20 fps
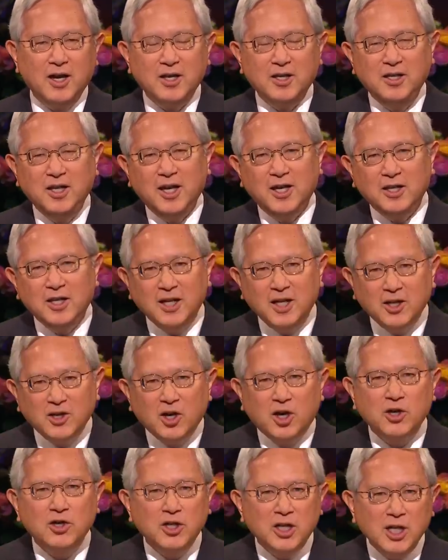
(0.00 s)
Yet in
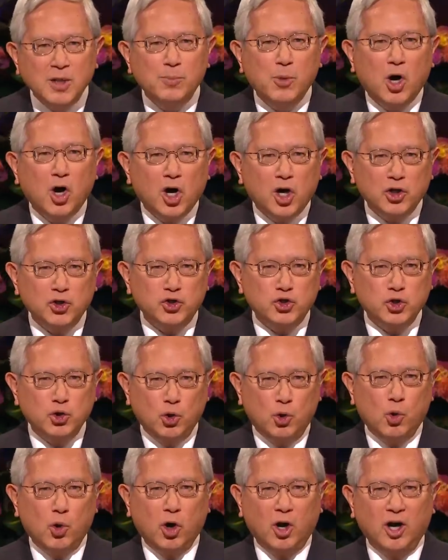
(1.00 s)
our deep heart's
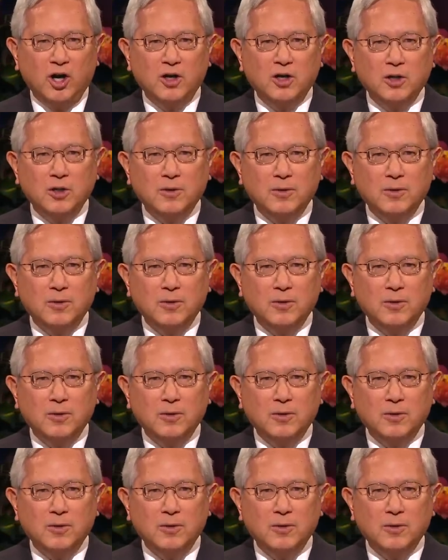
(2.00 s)
core,